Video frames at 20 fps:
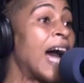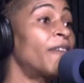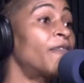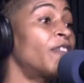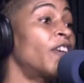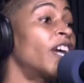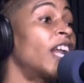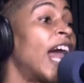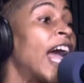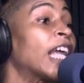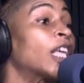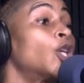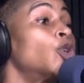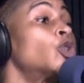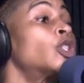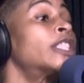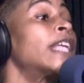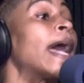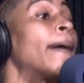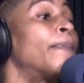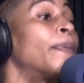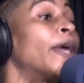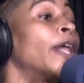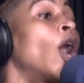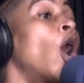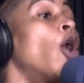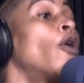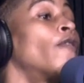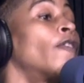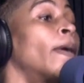like you stepping
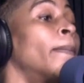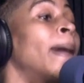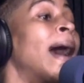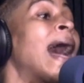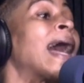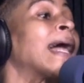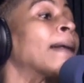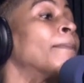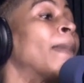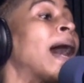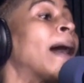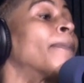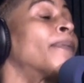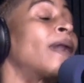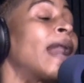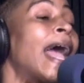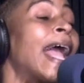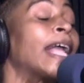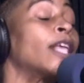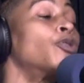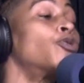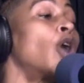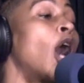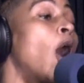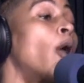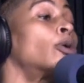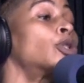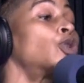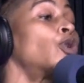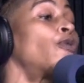over my plate. You
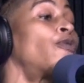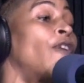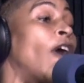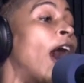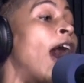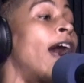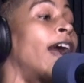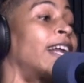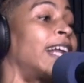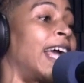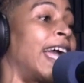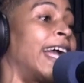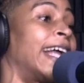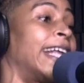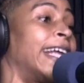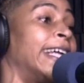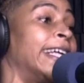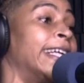going too far, lady.